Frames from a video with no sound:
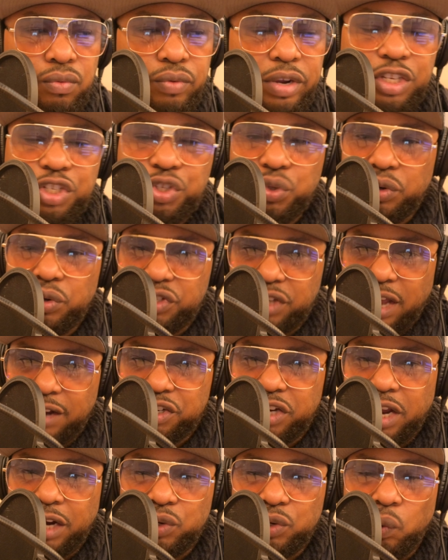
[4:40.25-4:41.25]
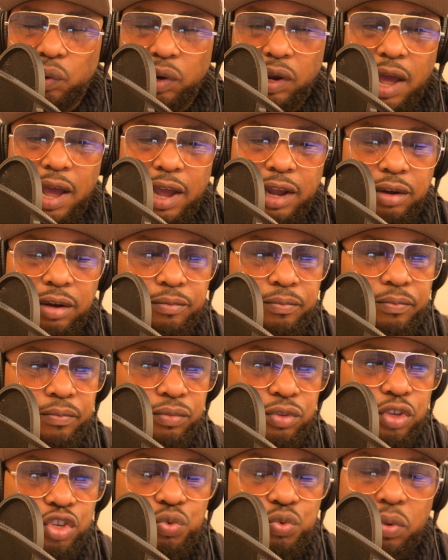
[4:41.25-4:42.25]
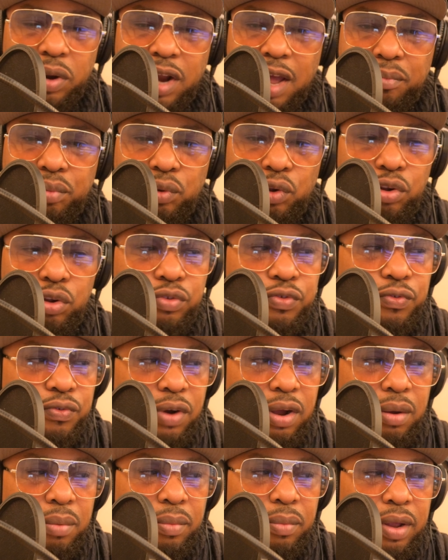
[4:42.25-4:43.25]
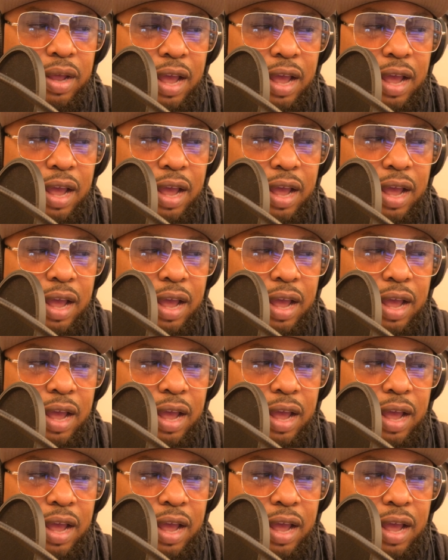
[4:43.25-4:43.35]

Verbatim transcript: resources I checked online, this one I pulled from